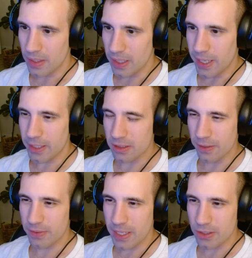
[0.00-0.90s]
I just
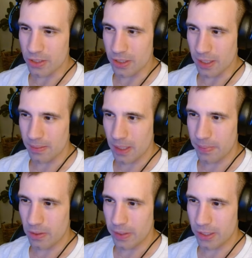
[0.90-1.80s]
left the engines on. Let me
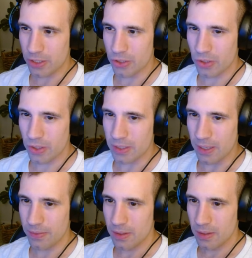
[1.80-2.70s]
go actually and turn those off.
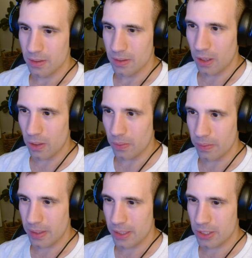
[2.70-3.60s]
Oh,
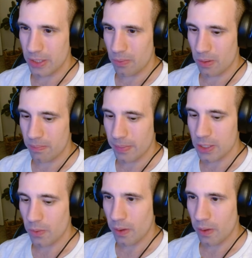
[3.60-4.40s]
actually, well, might as well.